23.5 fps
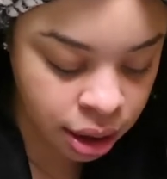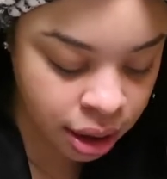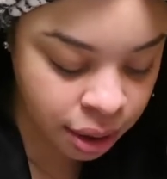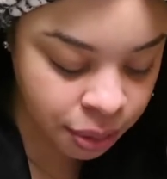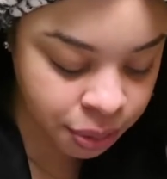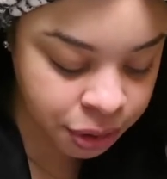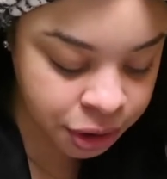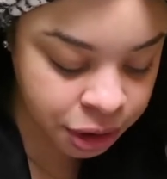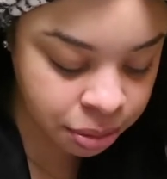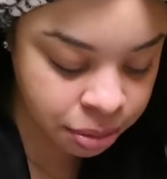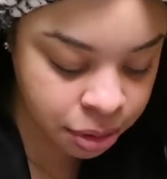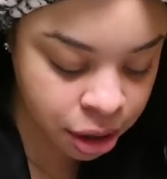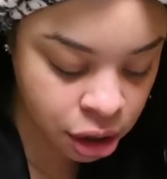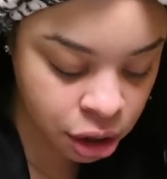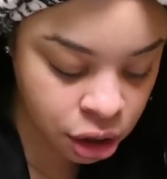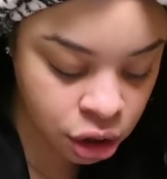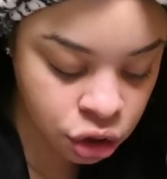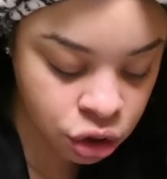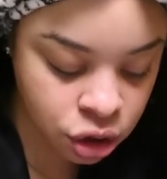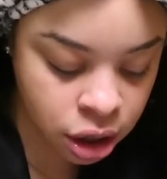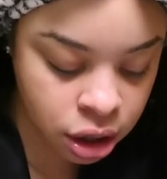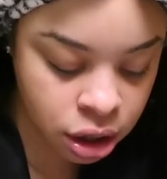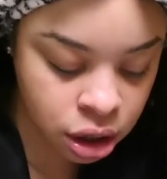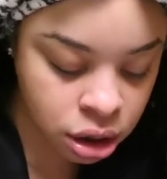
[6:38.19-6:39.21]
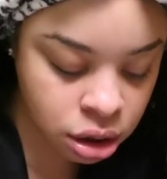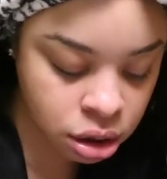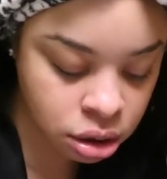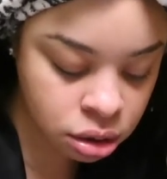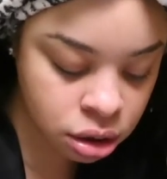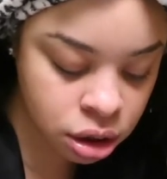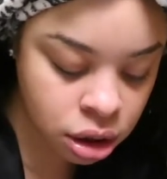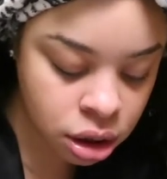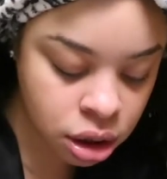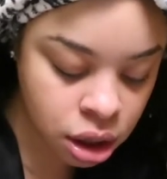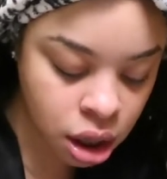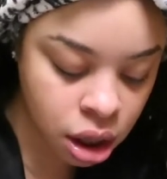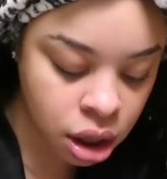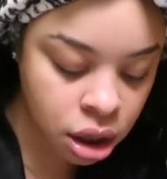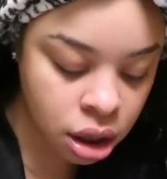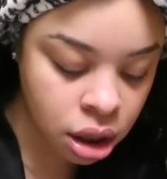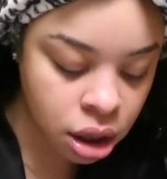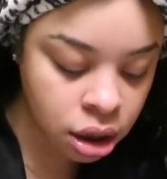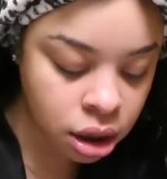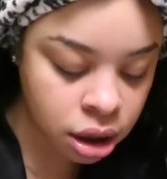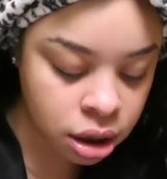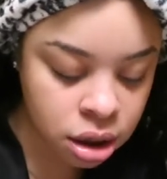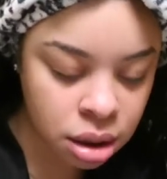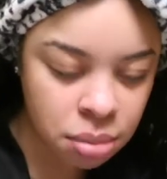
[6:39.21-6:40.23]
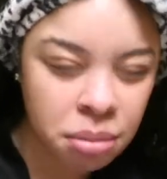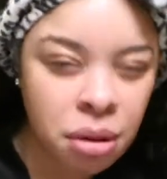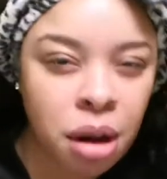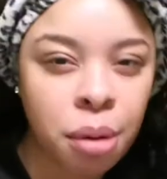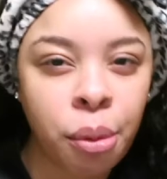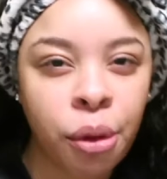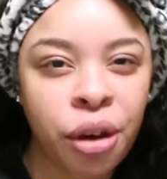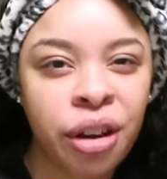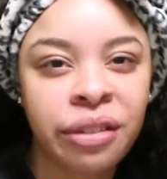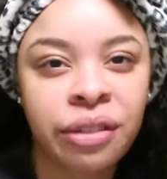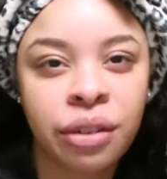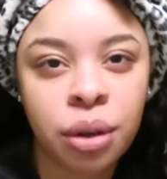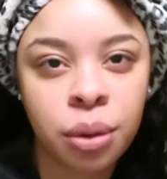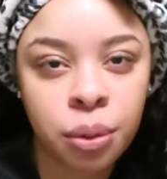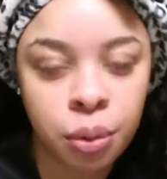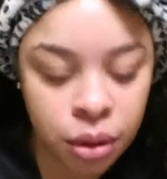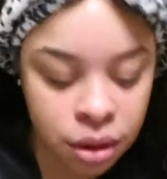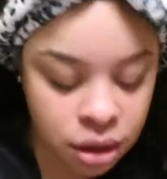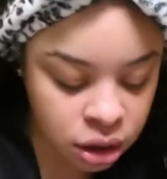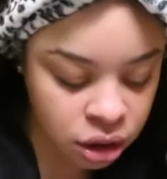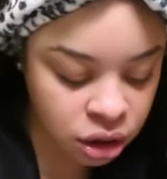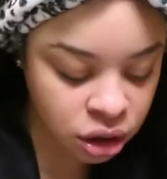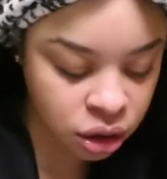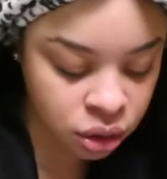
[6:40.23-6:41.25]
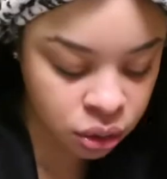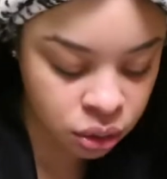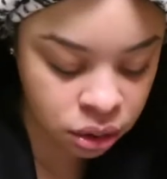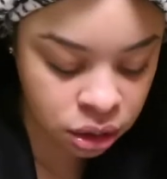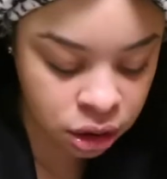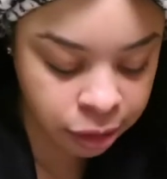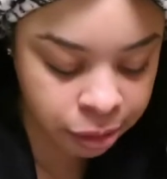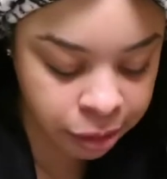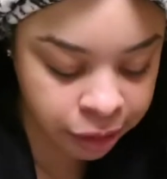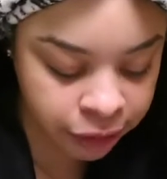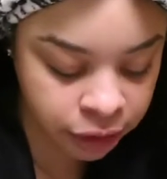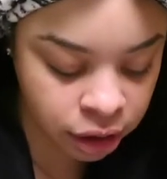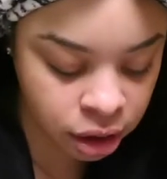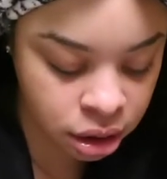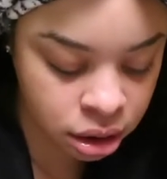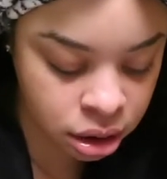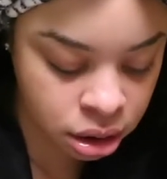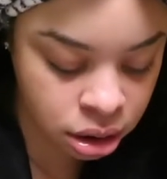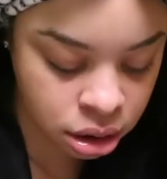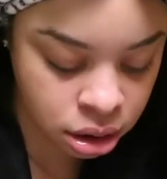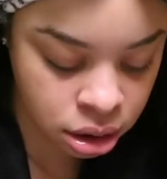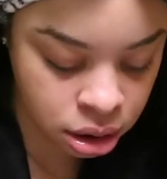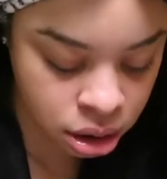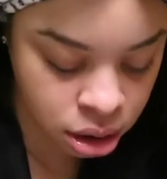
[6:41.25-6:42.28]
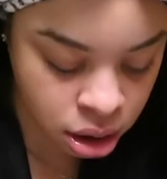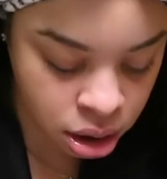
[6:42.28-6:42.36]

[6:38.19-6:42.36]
which I'm not going to try to do today unless my boyfriend wants to use some of it.